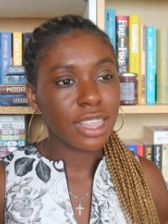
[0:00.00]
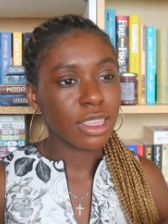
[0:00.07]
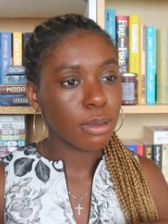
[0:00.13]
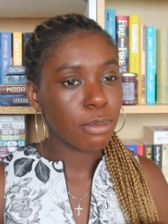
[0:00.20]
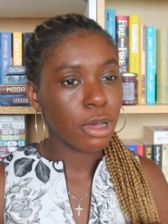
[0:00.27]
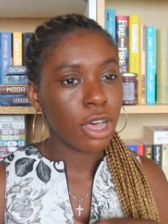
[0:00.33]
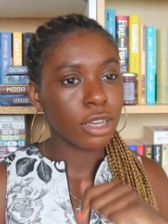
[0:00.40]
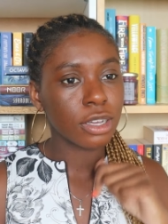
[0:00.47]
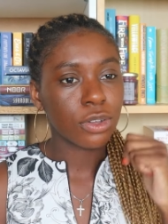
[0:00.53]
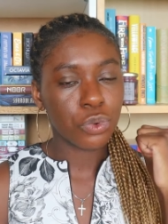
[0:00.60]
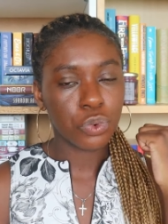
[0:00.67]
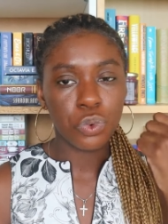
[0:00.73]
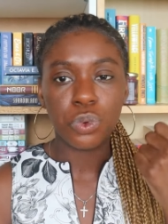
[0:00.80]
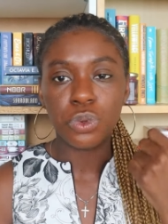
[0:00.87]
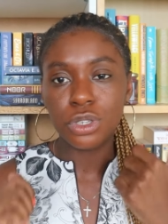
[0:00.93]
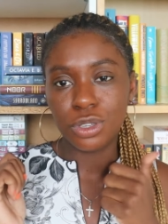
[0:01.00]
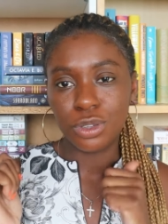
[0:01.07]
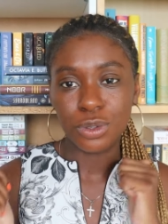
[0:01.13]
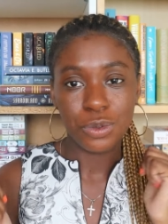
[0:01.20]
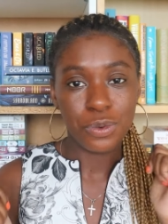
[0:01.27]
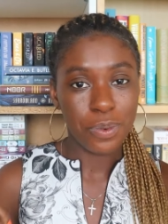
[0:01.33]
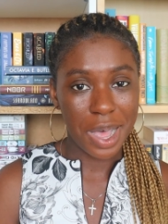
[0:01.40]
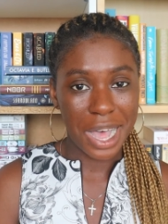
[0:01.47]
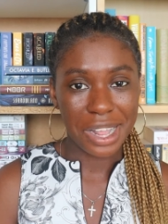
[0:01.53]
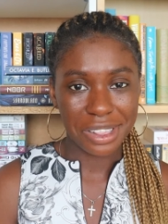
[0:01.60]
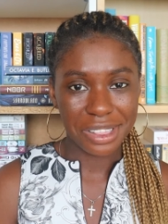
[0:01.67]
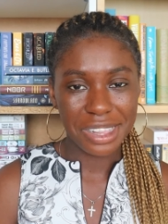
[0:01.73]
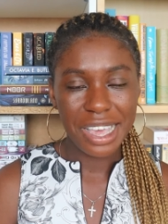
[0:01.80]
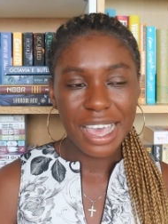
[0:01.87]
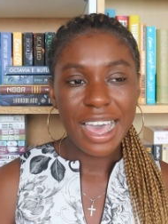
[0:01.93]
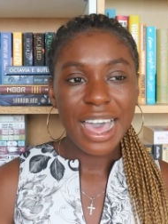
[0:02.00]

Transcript: hit the mark all too well